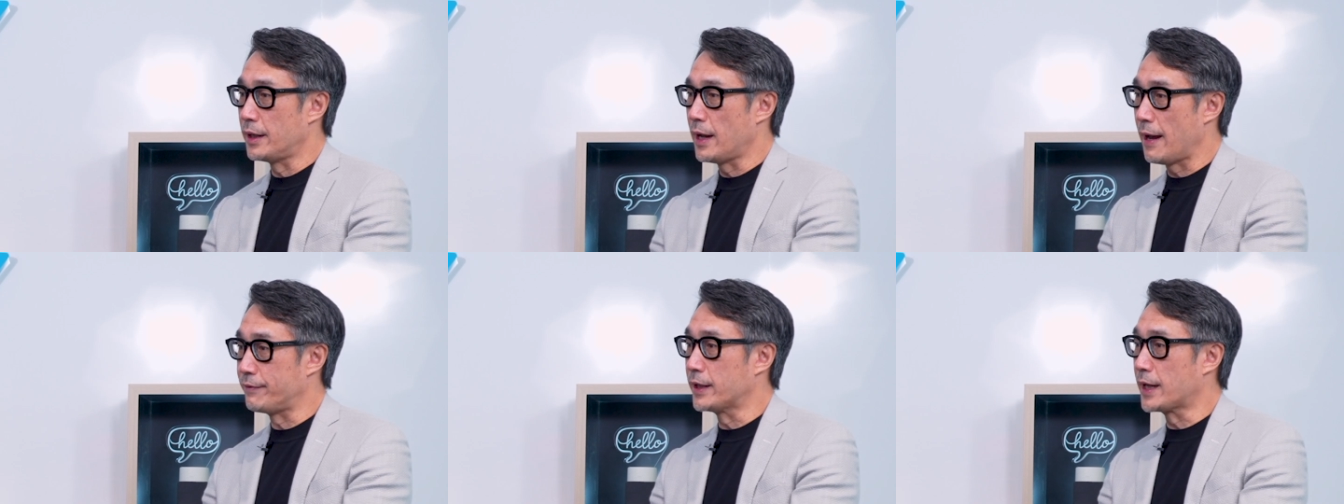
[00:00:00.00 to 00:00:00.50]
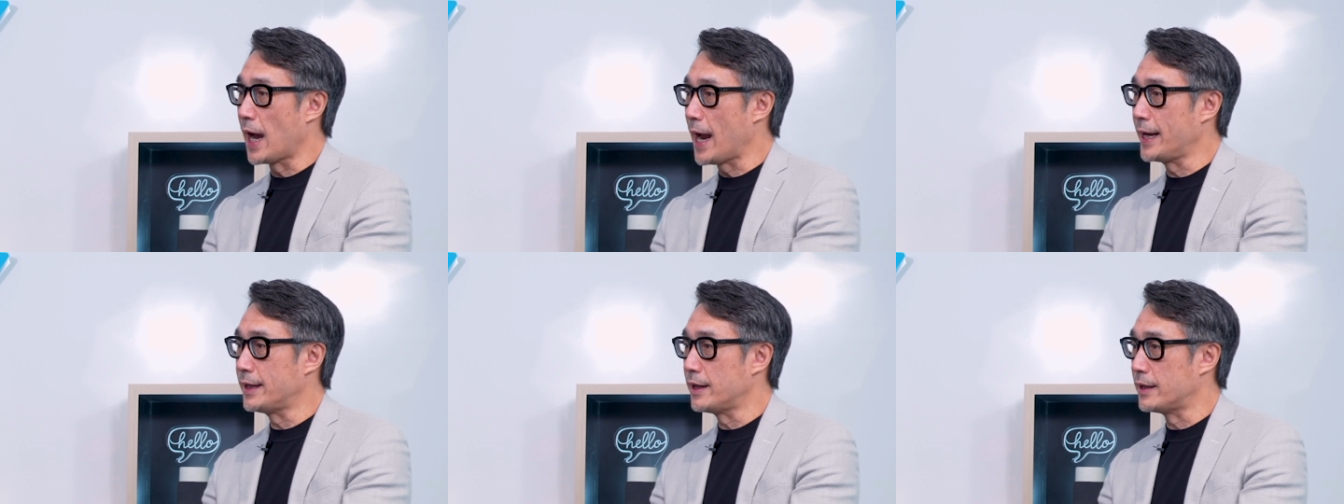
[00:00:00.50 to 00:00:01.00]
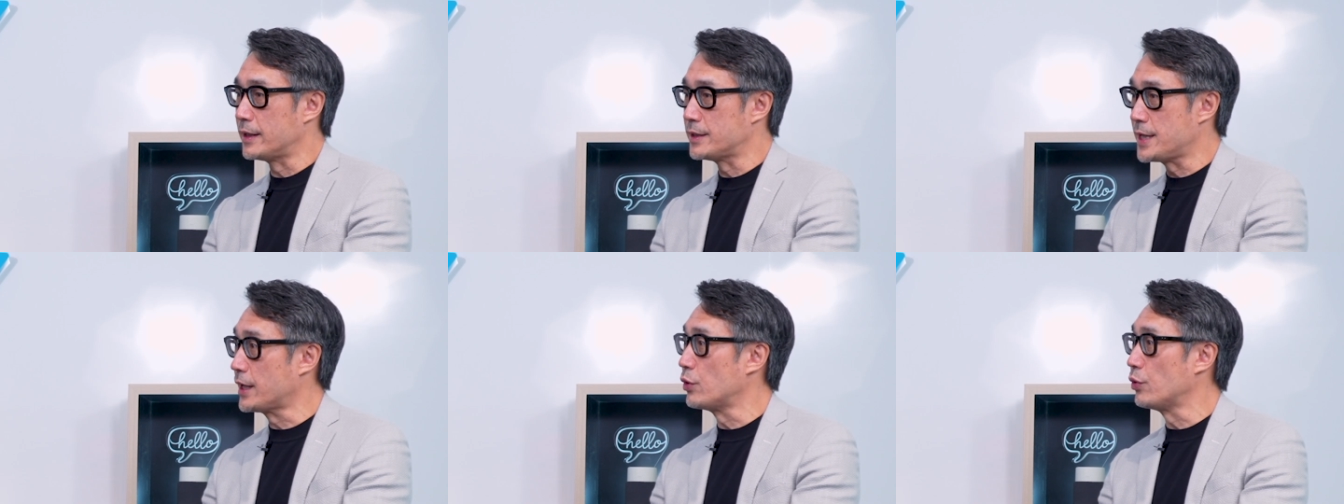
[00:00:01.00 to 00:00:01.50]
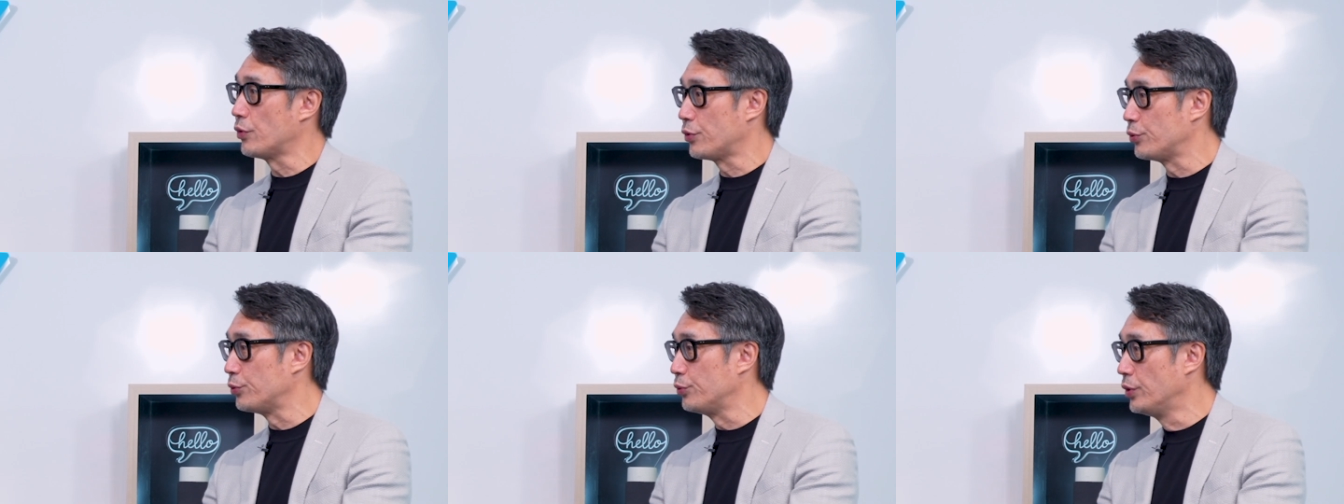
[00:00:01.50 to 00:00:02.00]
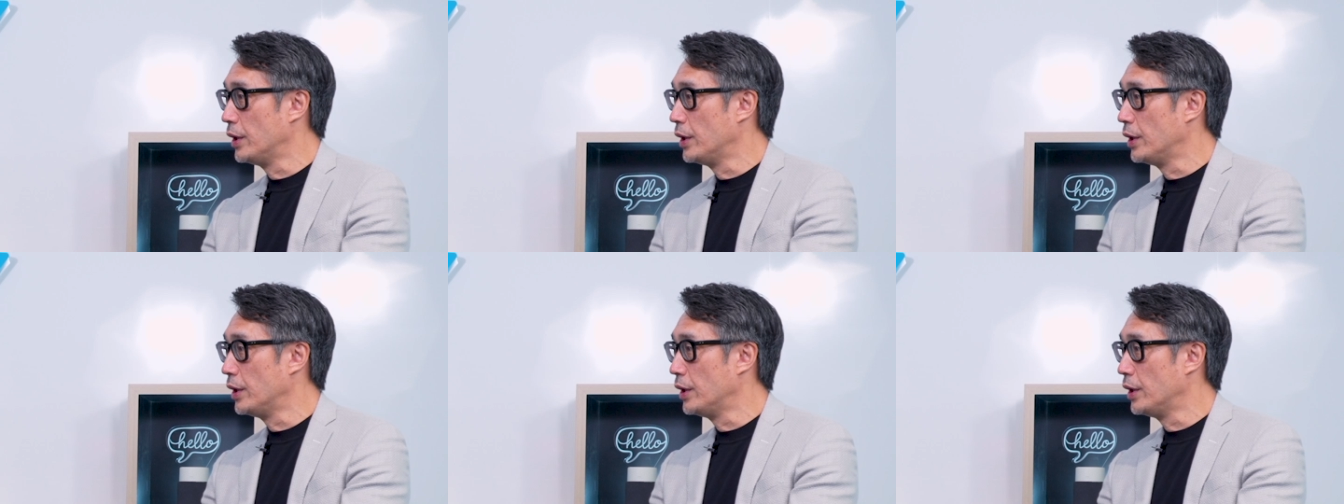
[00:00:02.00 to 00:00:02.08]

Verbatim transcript: have the guide uh, take you through.